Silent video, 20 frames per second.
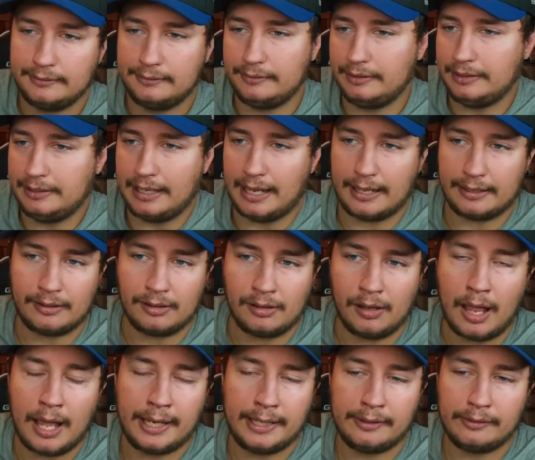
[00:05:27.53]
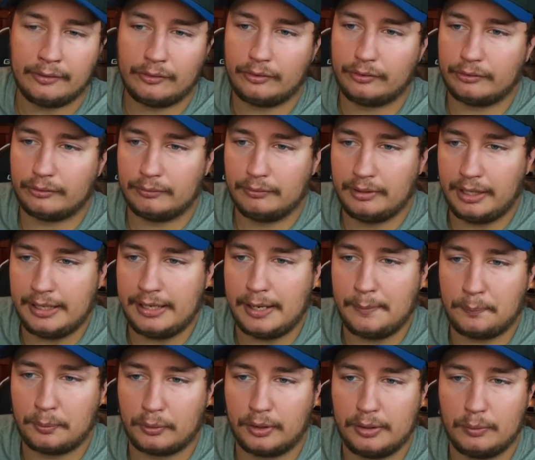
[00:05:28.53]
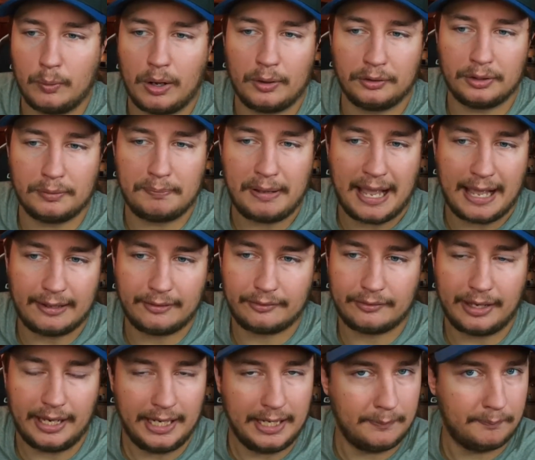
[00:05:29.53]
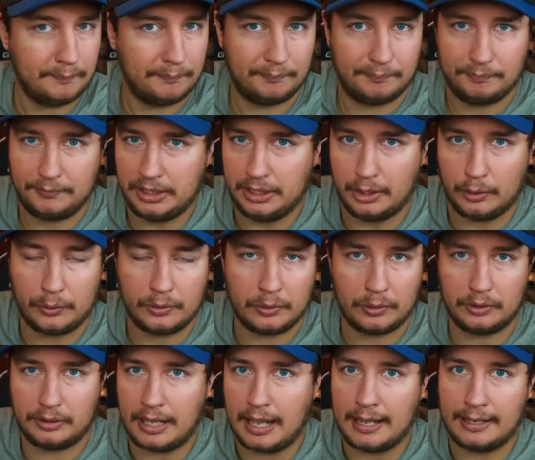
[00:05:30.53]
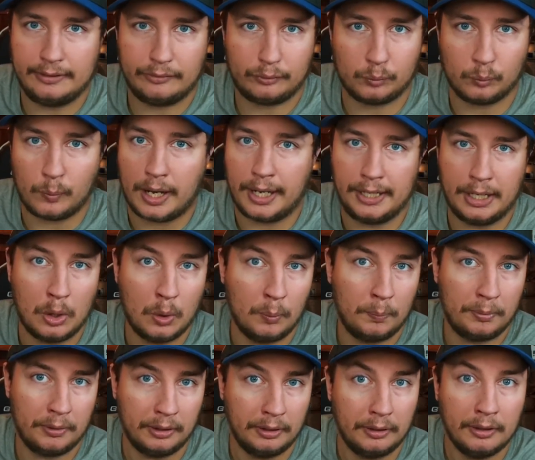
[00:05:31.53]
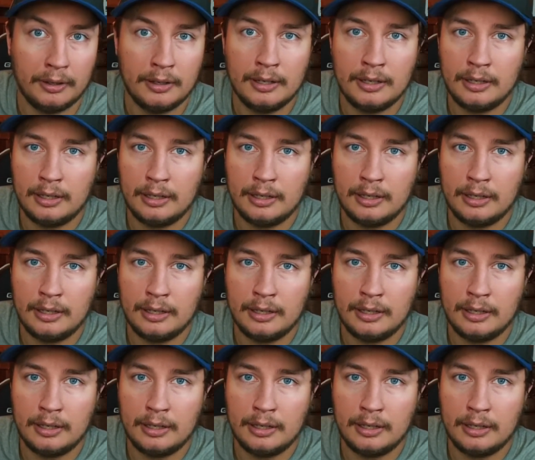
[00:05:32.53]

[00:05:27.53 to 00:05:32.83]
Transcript: yeah, the Lions, they did pretty well in the pass game. You know, there were guys wide open.